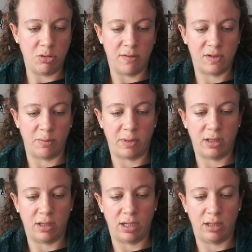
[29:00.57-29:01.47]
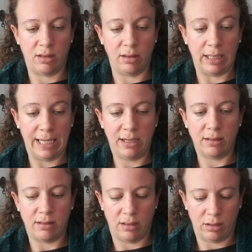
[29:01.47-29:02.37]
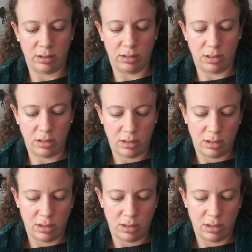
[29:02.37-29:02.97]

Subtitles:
have something that I like that looks good.